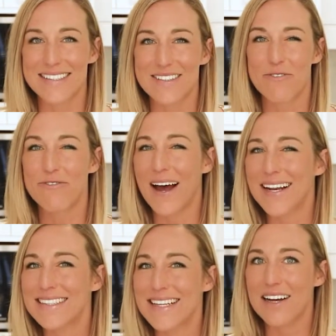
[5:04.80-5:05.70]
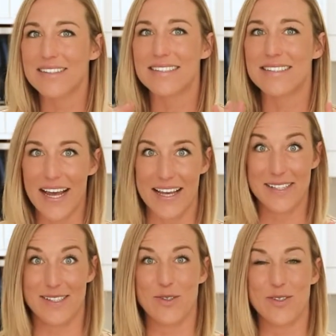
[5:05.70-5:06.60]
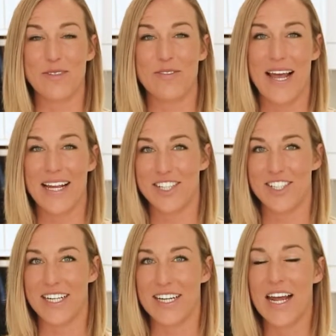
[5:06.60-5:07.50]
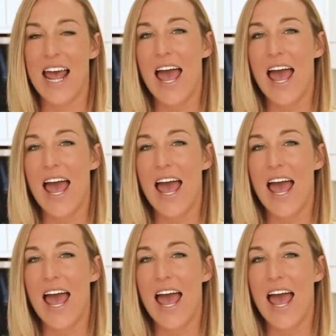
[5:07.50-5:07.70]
Fat is our second source of energy.